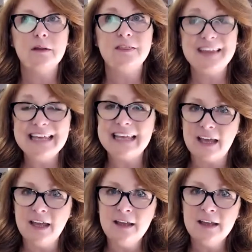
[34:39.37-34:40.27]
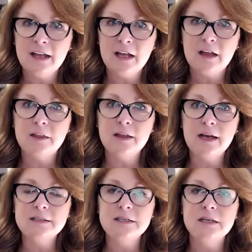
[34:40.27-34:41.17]
thinking
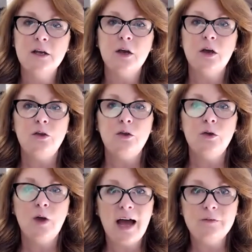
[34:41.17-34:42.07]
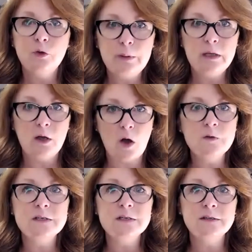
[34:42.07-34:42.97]
that you have to be
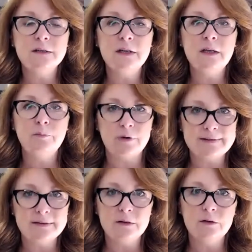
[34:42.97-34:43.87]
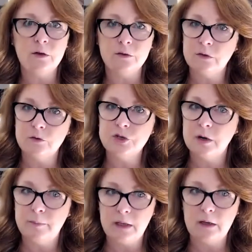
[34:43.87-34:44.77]
constantly present on social
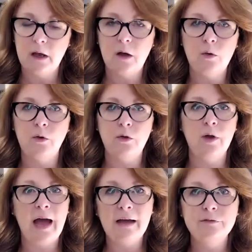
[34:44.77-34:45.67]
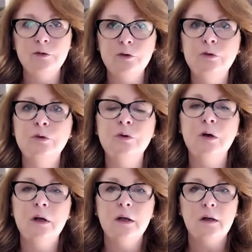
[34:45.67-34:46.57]
media, or you have to do
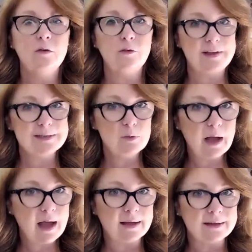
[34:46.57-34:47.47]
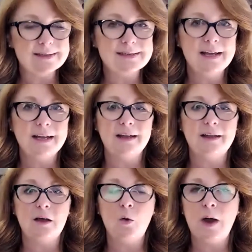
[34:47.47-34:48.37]
Facebook ads
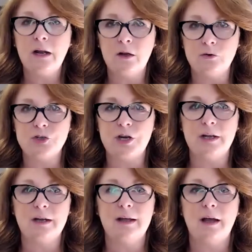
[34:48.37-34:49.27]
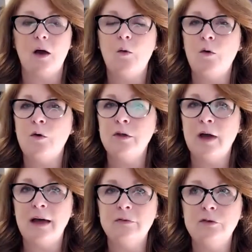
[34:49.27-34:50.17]
while launching, or you
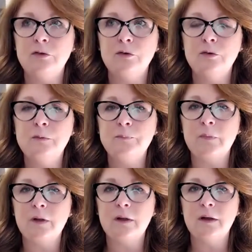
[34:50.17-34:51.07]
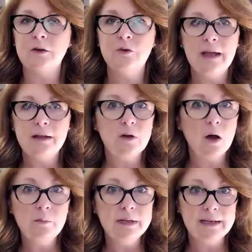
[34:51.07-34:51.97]
have to create
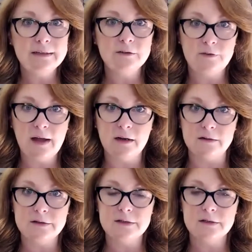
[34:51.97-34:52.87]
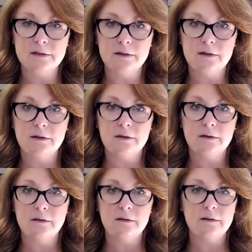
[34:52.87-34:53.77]
complicated funnels.
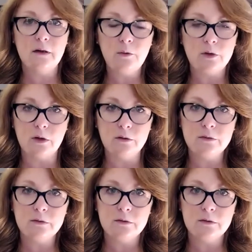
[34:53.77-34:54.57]
No, you don't.